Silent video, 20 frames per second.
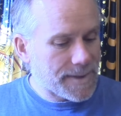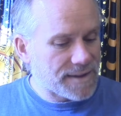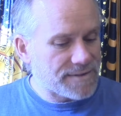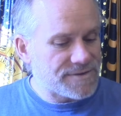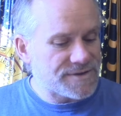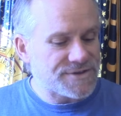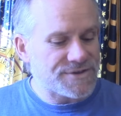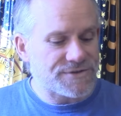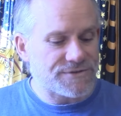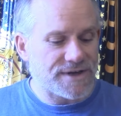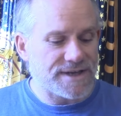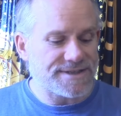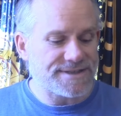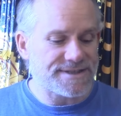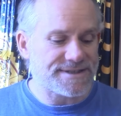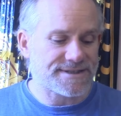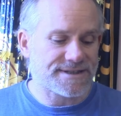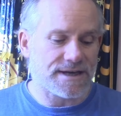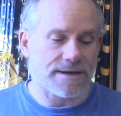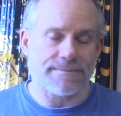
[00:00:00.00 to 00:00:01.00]
the stress
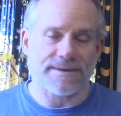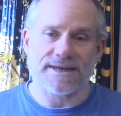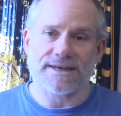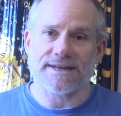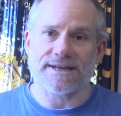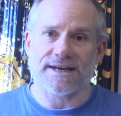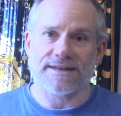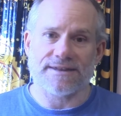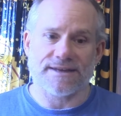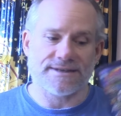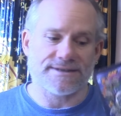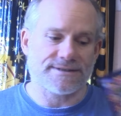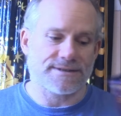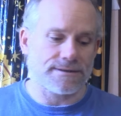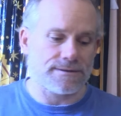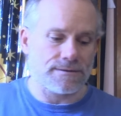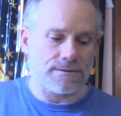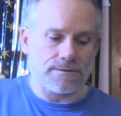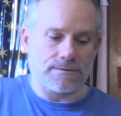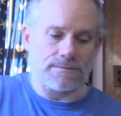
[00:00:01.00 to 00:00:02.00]
is coming in on this.
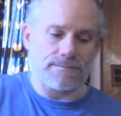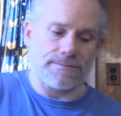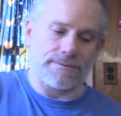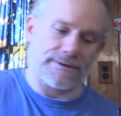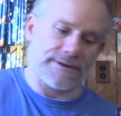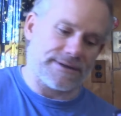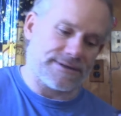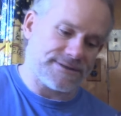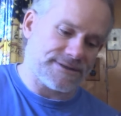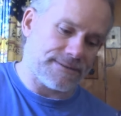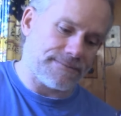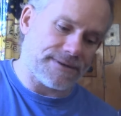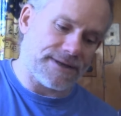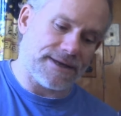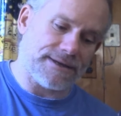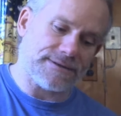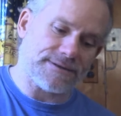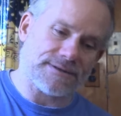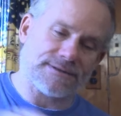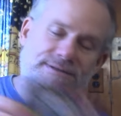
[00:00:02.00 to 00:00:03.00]
Oh boy,
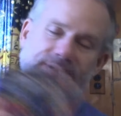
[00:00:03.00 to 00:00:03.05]
somebody.